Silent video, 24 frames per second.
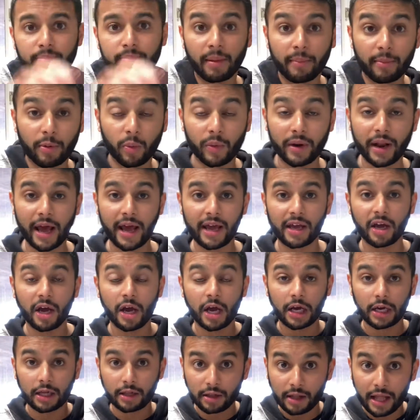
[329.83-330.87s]
Remember when I
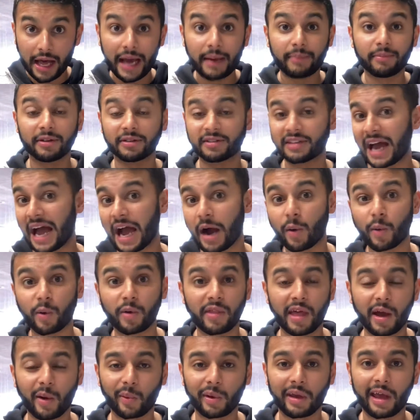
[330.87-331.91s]
climbed the tower
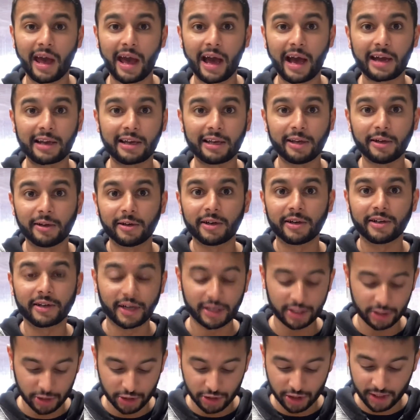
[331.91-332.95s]
that we had here in
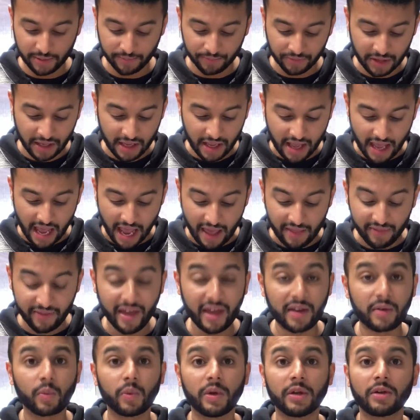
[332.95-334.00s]
our gym? And
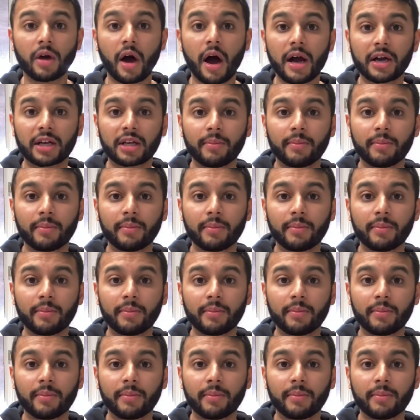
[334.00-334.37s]
then we talked